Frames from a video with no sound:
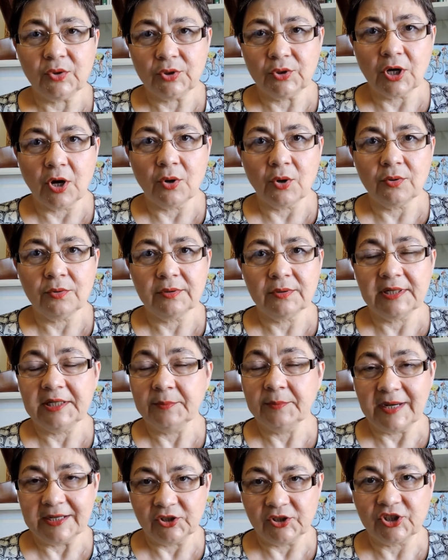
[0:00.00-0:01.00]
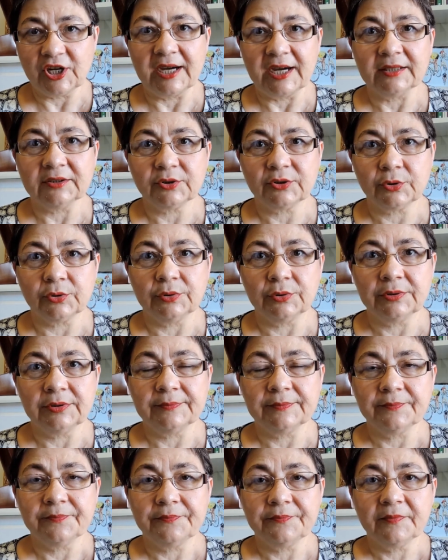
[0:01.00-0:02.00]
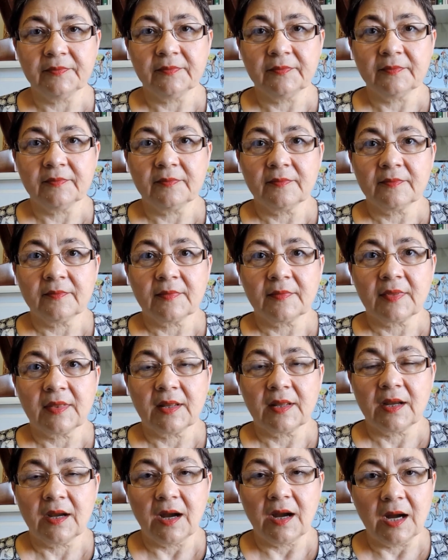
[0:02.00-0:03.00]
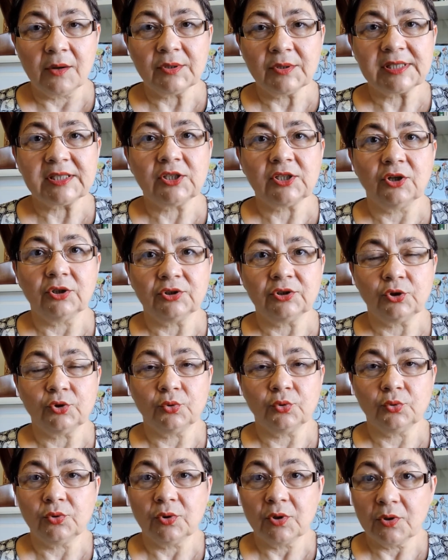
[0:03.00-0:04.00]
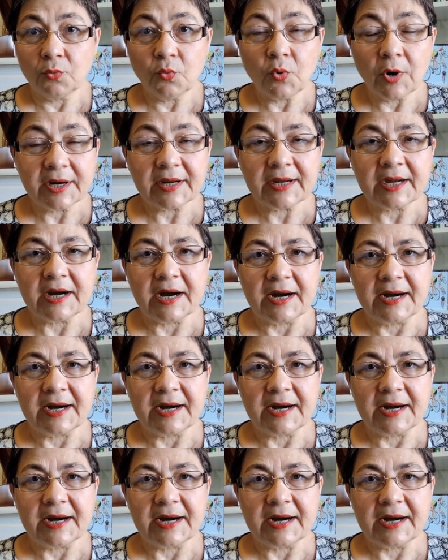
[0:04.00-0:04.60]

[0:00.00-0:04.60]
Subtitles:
You know, in my childhood, I was taught to work